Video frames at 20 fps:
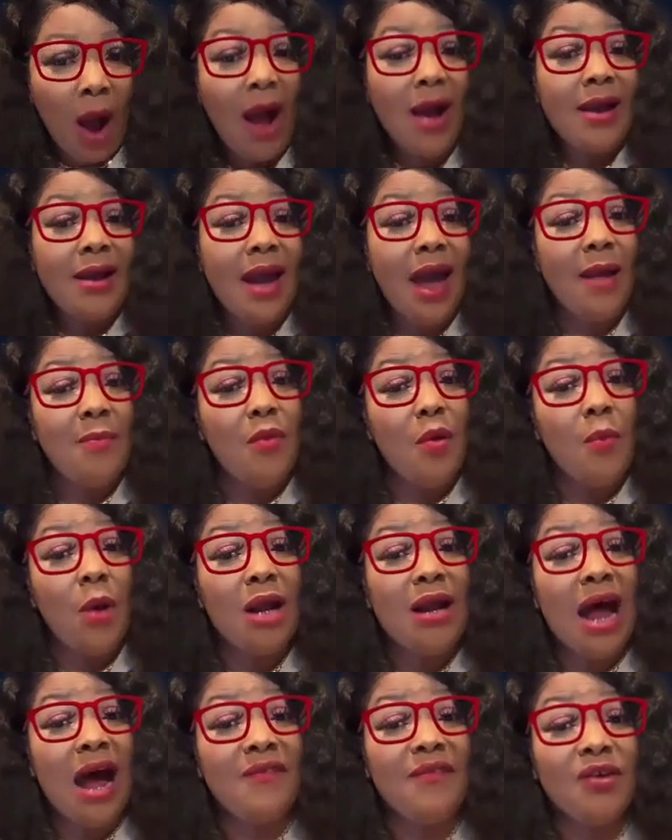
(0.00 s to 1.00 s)
1k
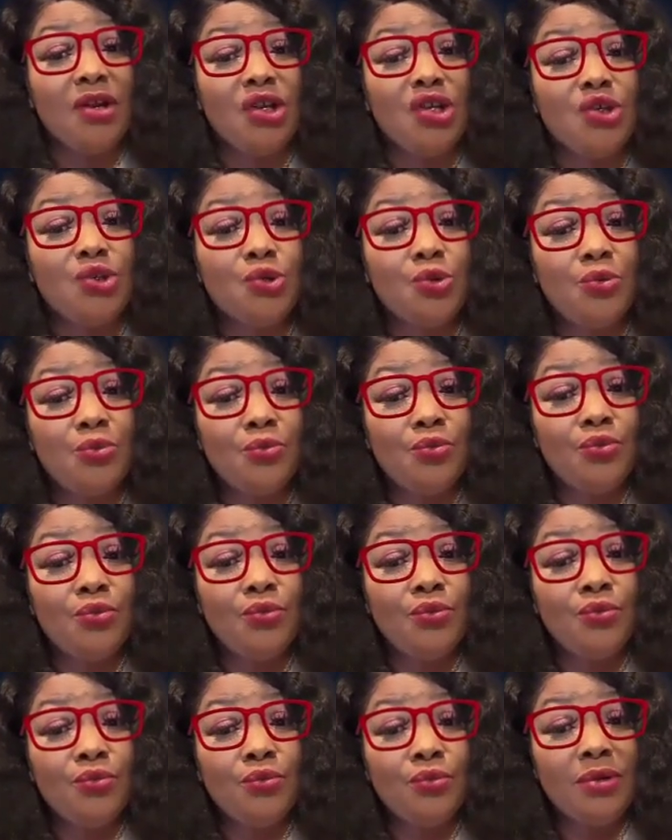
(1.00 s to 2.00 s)
momo love no so
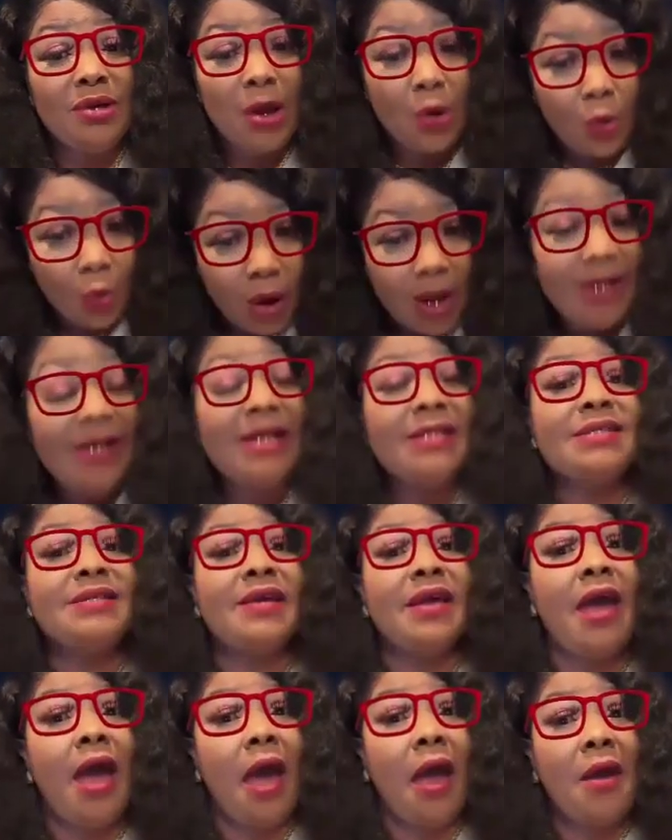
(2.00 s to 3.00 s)
the queen
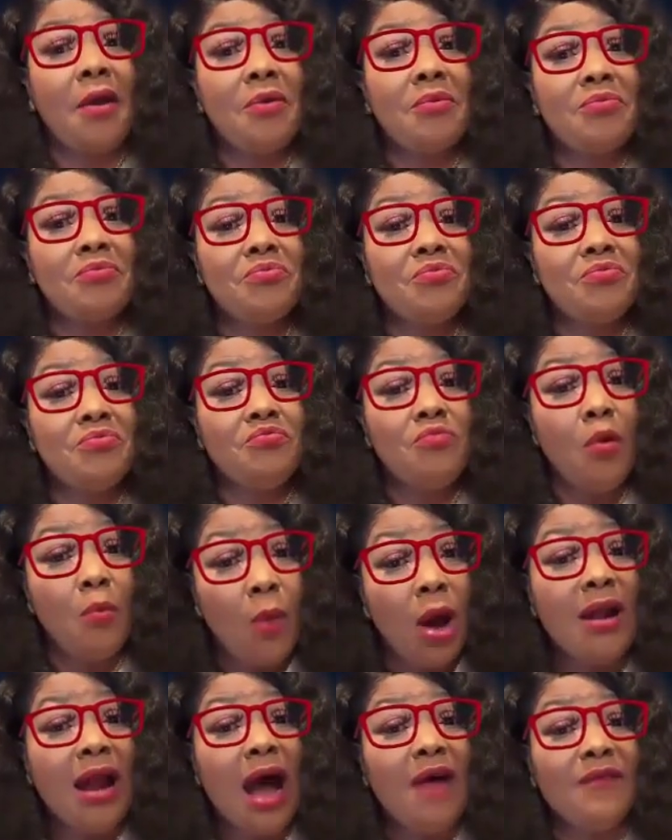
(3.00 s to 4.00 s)
is here
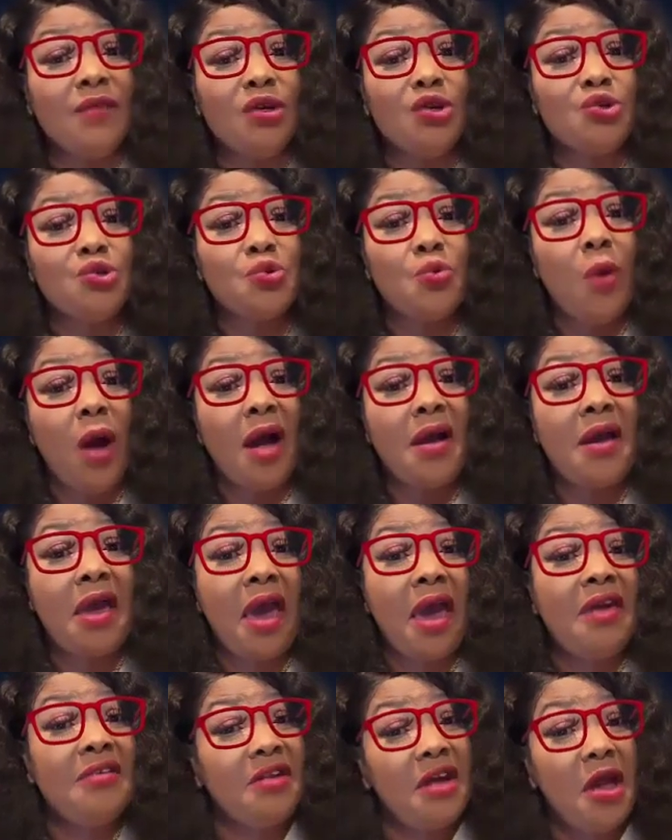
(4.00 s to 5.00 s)
momo love no so
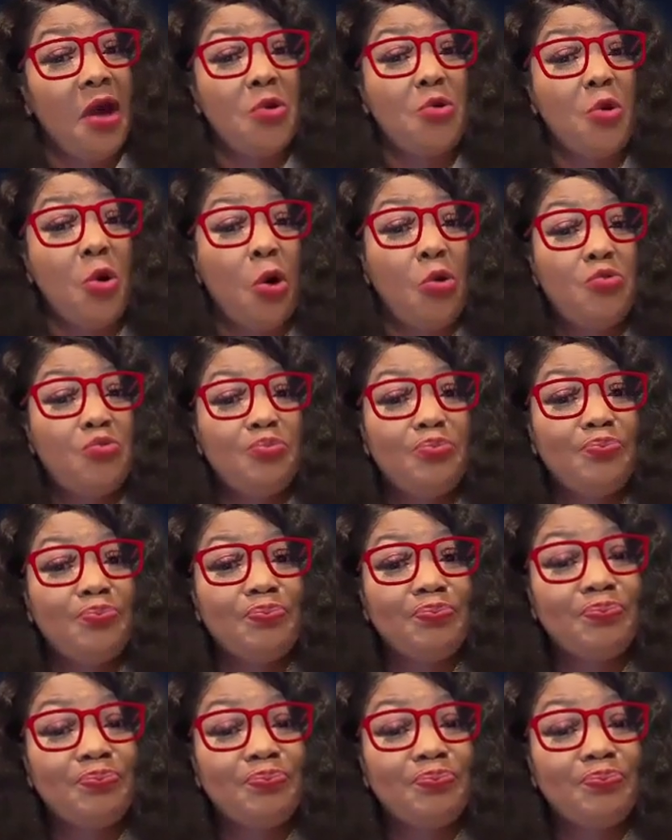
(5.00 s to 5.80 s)
1k ni enko